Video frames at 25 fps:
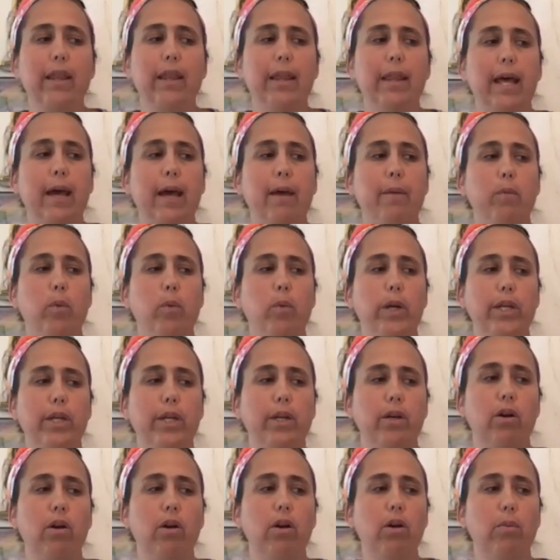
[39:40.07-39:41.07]
that when
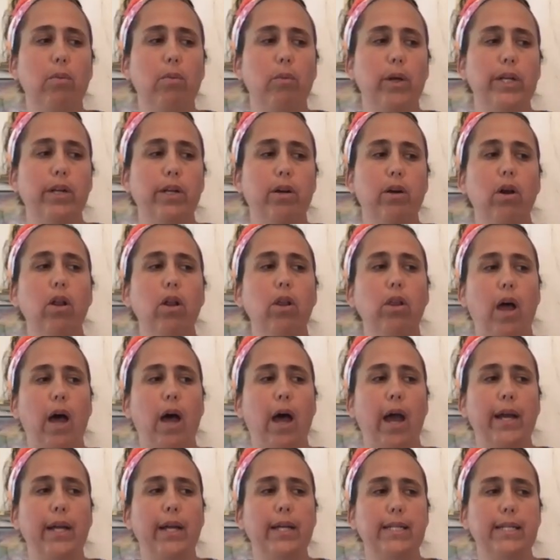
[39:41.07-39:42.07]
you're
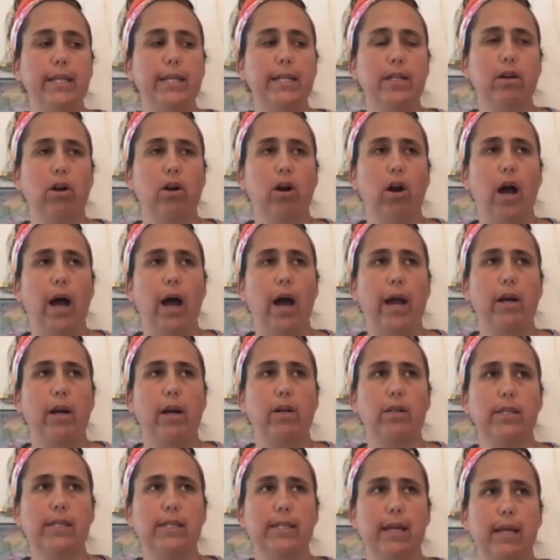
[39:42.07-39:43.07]
aligned in your
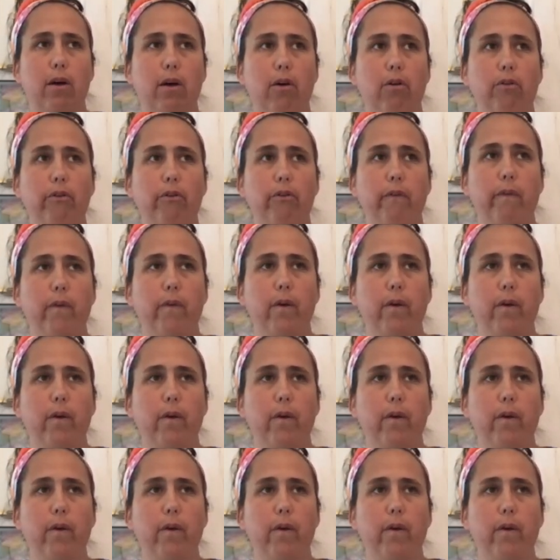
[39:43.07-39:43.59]
higher self,